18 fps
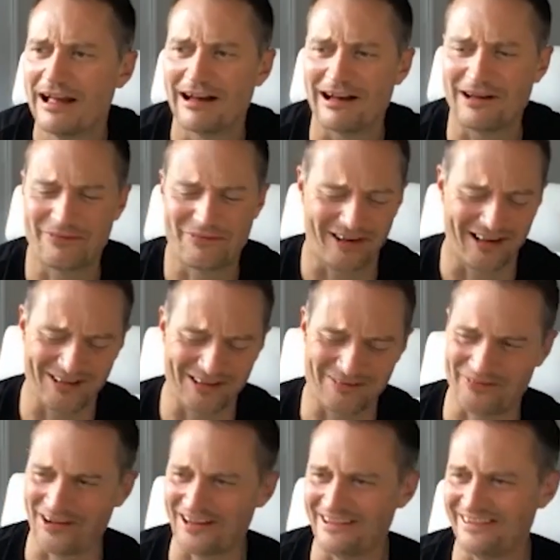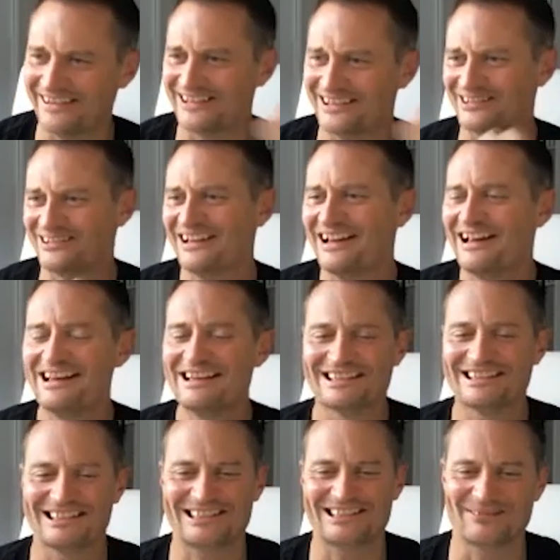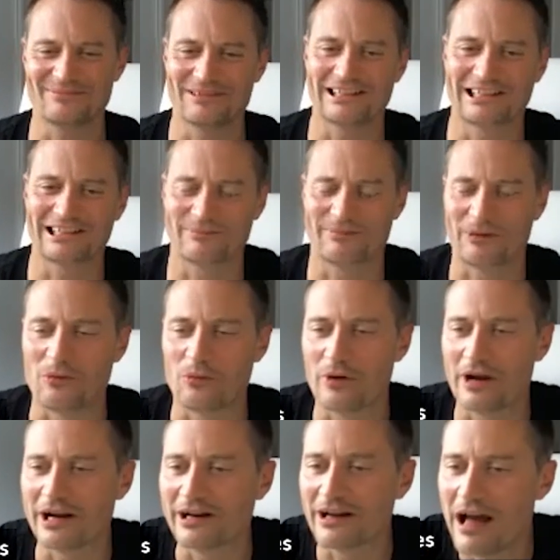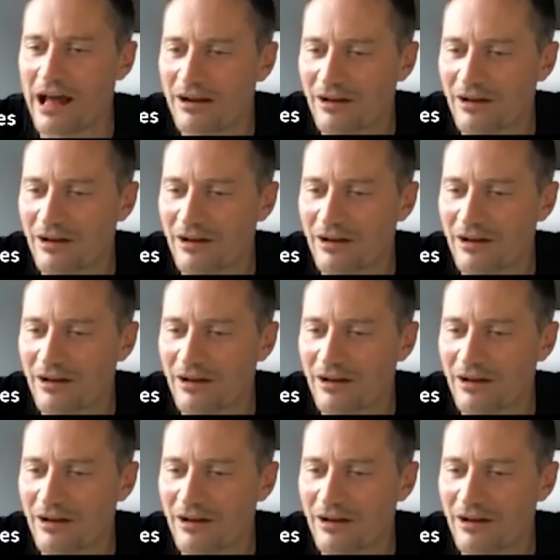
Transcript: I find this system a little bit weird.